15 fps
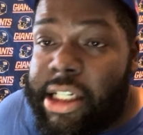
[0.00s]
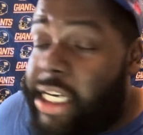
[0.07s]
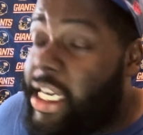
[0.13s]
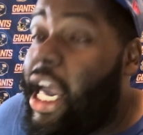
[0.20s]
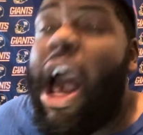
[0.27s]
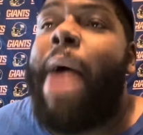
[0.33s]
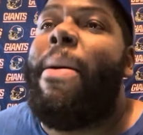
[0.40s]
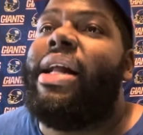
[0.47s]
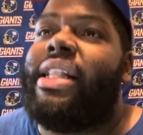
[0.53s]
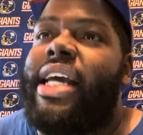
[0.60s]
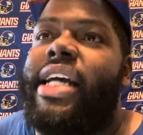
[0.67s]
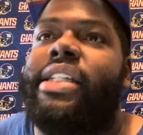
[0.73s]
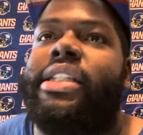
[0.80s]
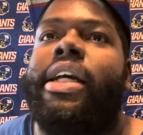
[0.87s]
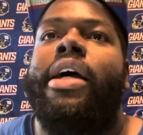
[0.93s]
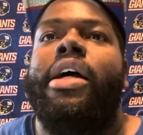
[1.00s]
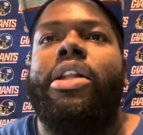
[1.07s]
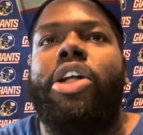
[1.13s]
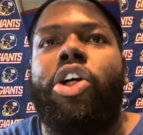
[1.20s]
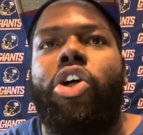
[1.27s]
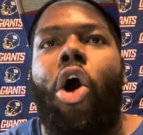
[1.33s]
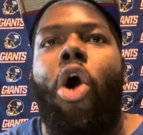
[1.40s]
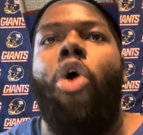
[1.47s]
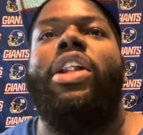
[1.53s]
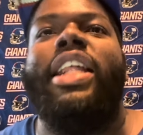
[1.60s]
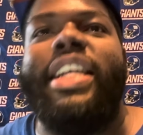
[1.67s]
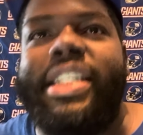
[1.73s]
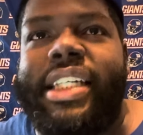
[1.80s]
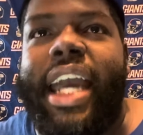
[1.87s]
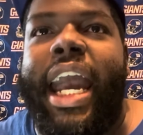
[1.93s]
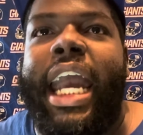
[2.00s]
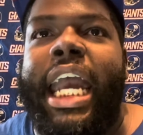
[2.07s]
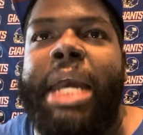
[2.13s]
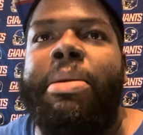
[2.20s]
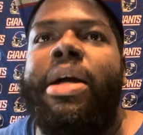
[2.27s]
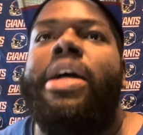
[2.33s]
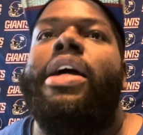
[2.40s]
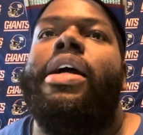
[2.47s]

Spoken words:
How about this? The goal of this game,